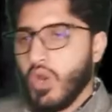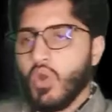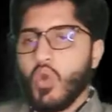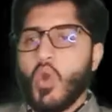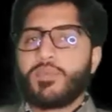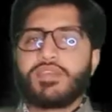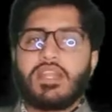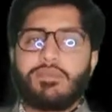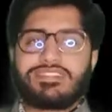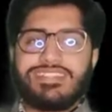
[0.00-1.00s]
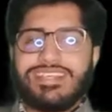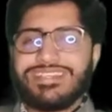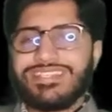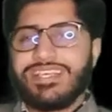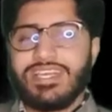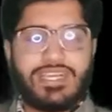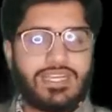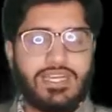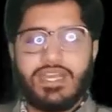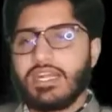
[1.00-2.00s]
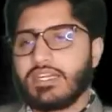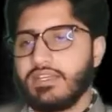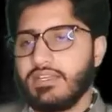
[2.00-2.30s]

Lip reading: Option number C is correct.